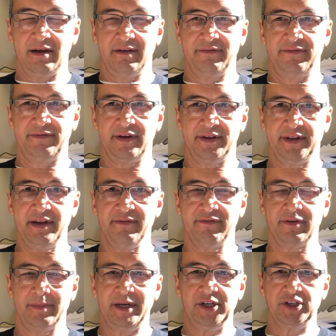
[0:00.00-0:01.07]
of the
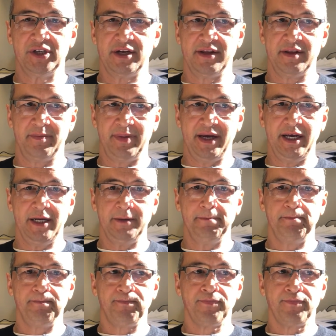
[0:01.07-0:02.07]
inflammation and the pain,